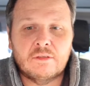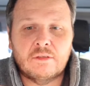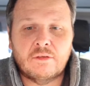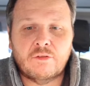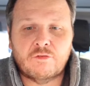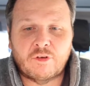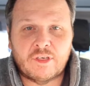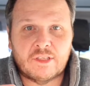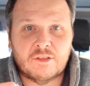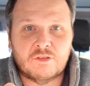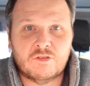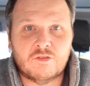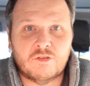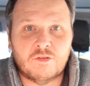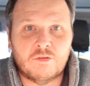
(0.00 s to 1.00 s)
threading the
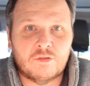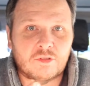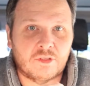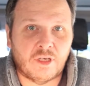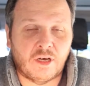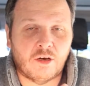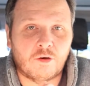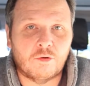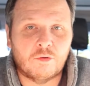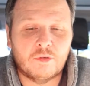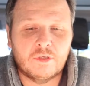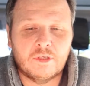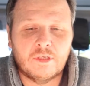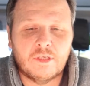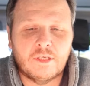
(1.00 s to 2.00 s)
screws in the hole,
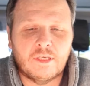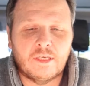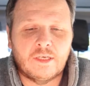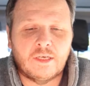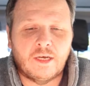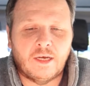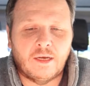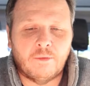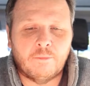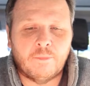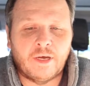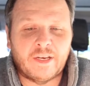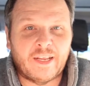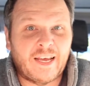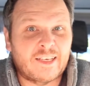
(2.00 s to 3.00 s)

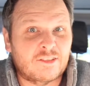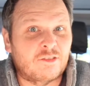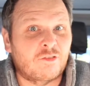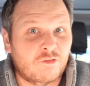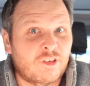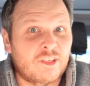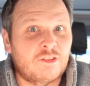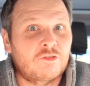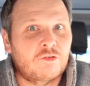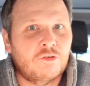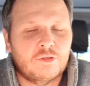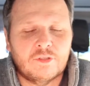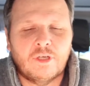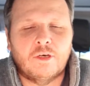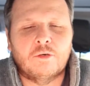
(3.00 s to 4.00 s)
and it hasn't threaded the screws
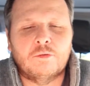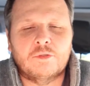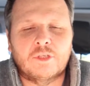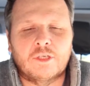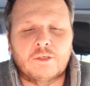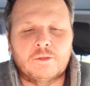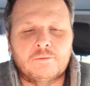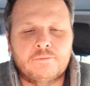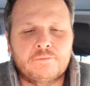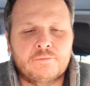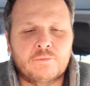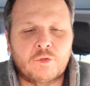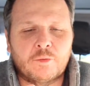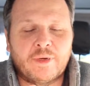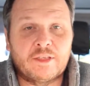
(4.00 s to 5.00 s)
in the hole. So
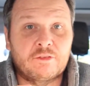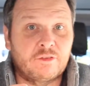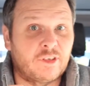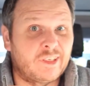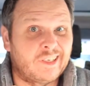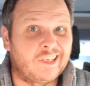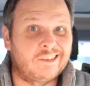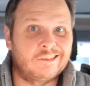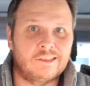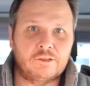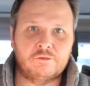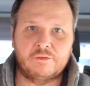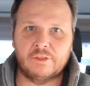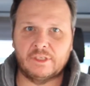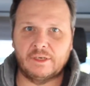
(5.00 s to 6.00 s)
we're about to find out.
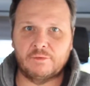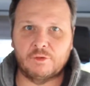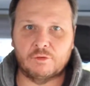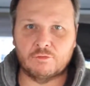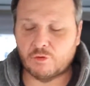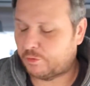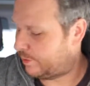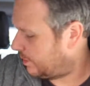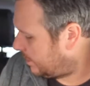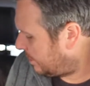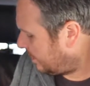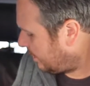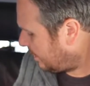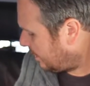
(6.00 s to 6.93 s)
Hopefully I've not ruined